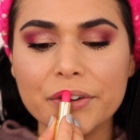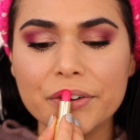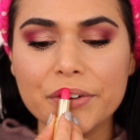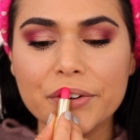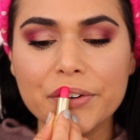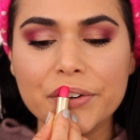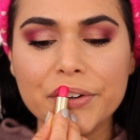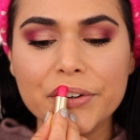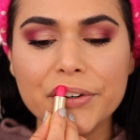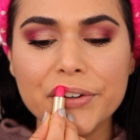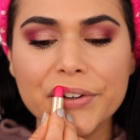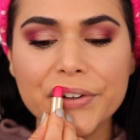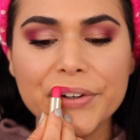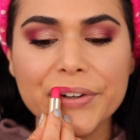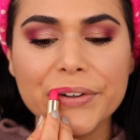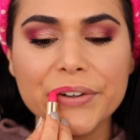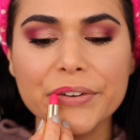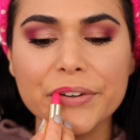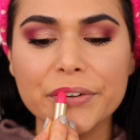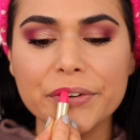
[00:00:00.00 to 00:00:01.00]

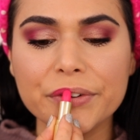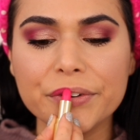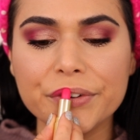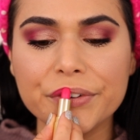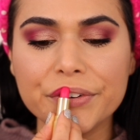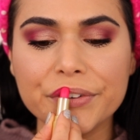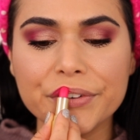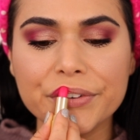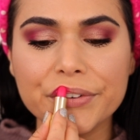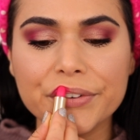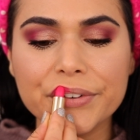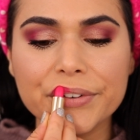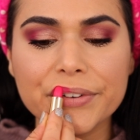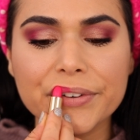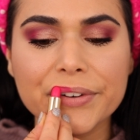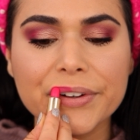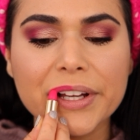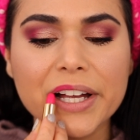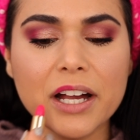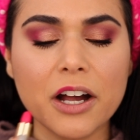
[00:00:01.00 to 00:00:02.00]
Ooh.